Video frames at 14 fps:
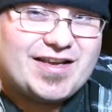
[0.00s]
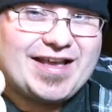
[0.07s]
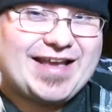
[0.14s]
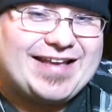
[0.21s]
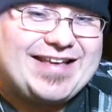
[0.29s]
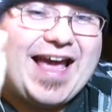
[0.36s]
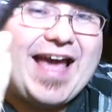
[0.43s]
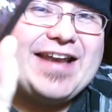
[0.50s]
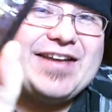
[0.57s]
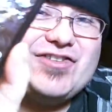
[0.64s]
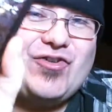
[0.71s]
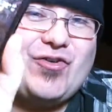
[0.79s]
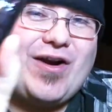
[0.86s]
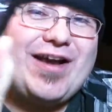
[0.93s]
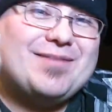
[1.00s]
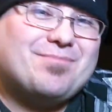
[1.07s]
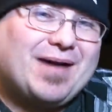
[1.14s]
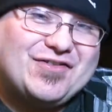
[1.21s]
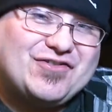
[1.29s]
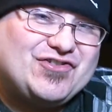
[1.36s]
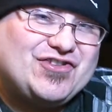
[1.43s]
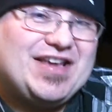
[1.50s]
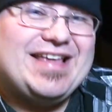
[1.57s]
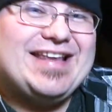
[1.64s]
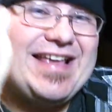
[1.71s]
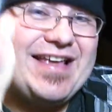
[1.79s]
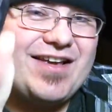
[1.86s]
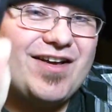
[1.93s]
It got its grade by
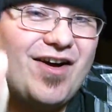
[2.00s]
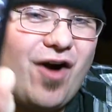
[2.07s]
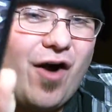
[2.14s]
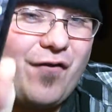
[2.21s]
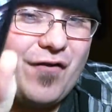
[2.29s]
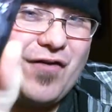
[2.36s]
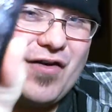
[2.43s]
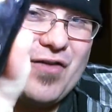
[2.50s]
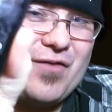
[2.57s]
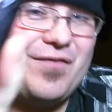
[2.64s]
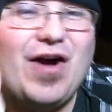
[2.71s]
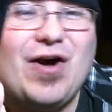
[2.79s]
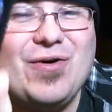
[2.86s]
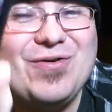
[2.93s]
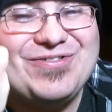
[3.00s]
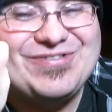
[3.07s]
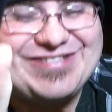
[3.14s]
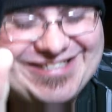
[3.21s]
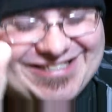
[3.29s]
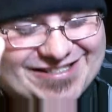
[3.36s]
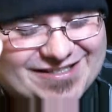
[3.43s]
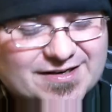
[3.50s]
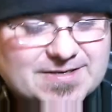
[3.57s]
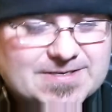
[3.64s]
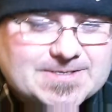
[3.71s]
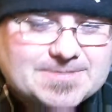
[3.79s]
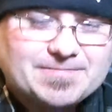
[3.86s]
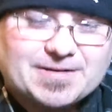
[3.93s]
cheating off of other phones
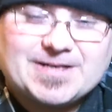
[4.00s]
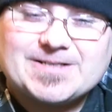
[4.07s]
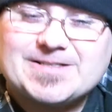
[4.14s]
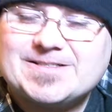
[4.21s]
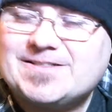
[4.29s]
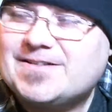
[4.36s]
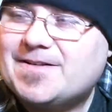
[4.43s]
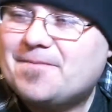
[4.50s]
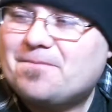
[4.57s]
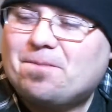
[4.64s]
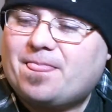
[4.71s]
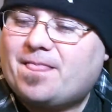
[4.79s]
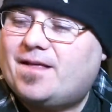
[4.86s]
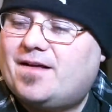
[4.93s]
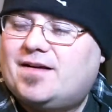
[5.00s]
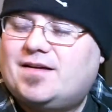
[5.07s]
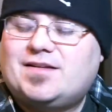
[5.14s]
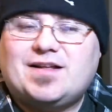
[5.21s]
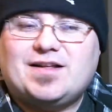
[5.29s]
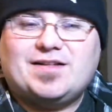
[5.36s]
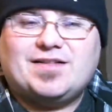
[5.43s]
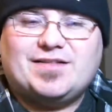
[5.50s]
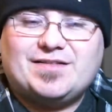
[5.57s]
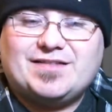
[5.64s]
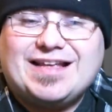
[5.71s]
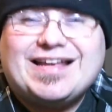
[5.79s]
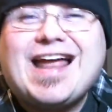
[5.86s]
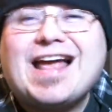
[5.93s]
because
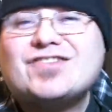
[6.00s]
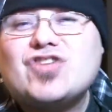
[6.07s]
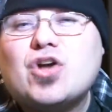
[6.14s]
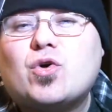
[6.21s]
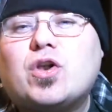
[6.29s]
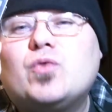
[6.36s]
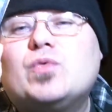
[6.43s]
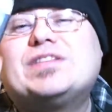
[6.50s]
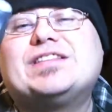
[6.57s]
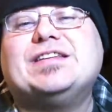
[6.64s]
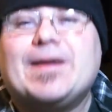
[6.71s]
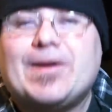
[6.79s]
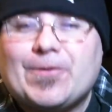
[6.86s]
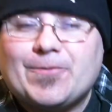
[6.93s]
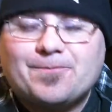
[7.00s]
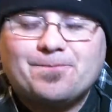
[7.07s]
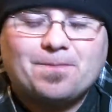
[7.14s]
it has no clue what to do.